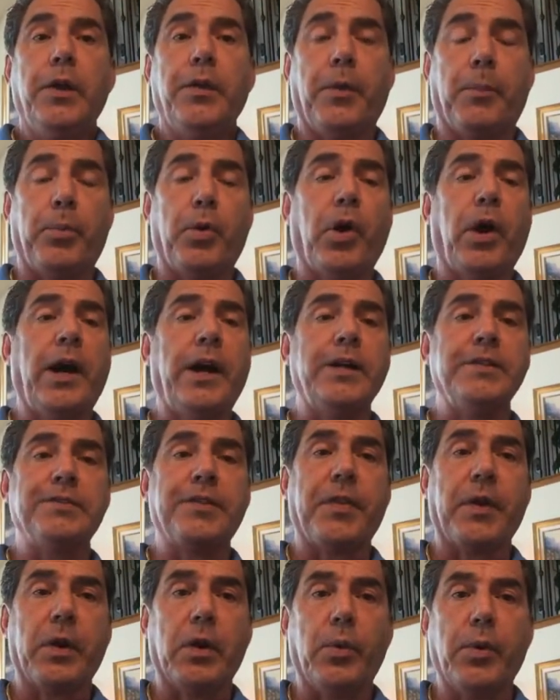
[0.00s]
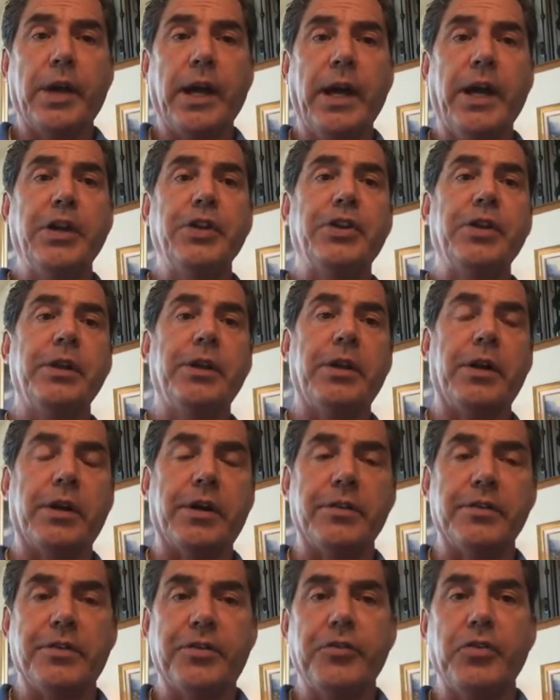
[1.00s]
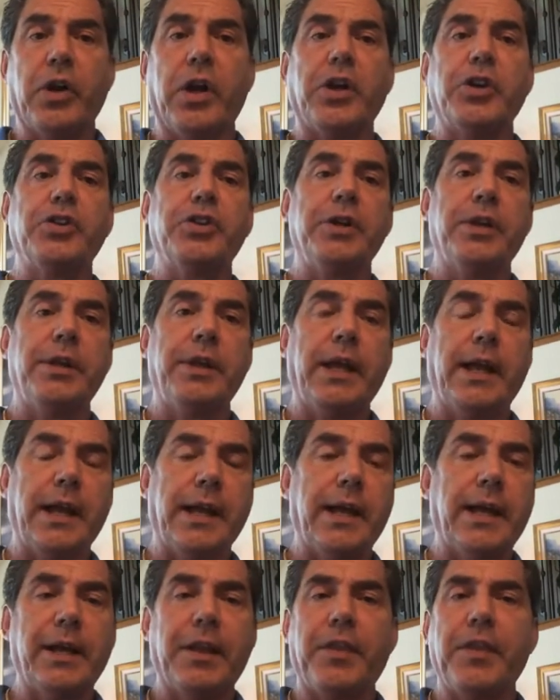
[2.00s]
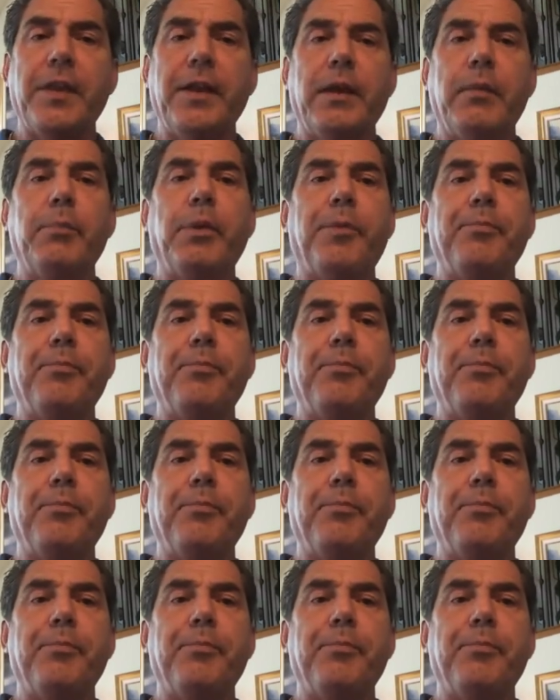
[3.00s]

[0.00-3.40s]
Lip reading: the price, the location, the construction, that kind of thing.